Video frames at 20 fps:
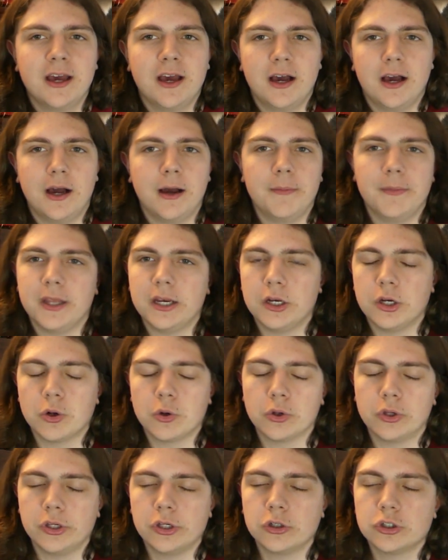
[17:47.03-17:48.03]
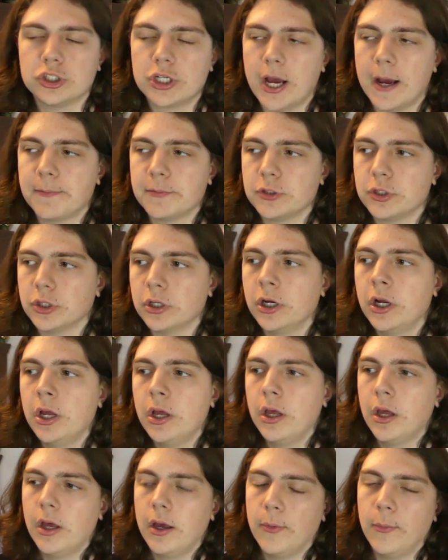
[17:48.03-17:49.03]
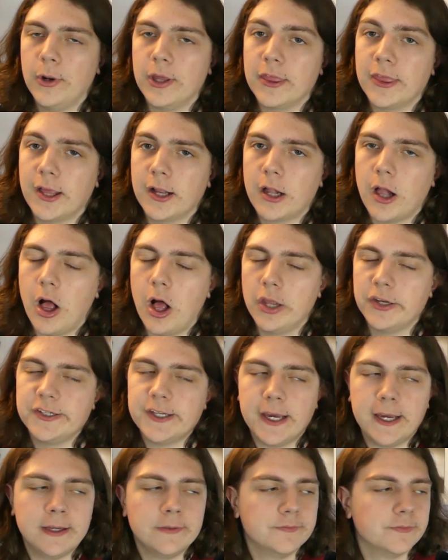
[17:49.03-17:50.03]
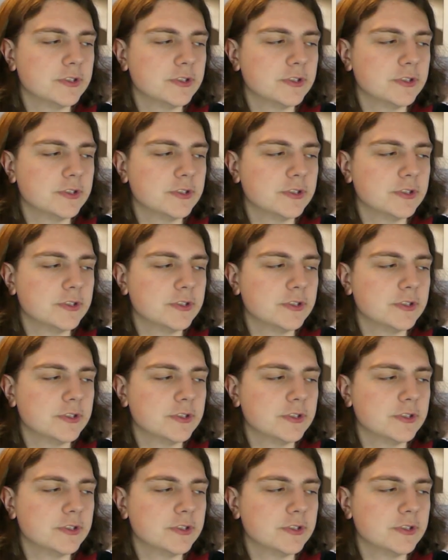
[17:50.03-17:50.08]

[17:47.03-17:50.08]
in an earlier chapter with Akande.